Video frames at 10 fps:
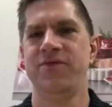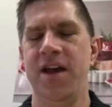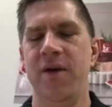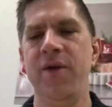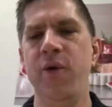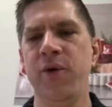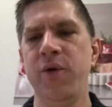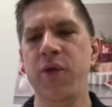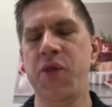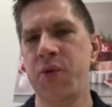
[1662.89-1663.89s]
Yeah, we
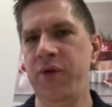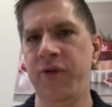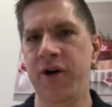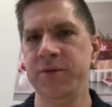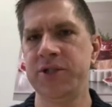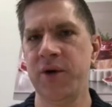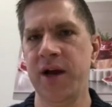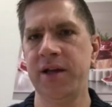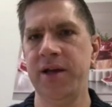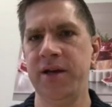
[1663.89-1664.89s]
work with 3 farms
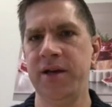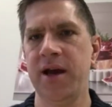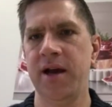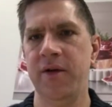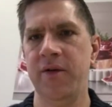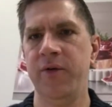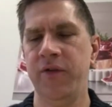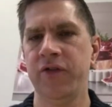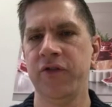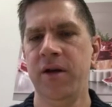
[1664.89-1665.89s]
directly in Kagawa
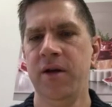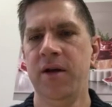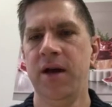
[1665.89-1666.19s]
Prefecture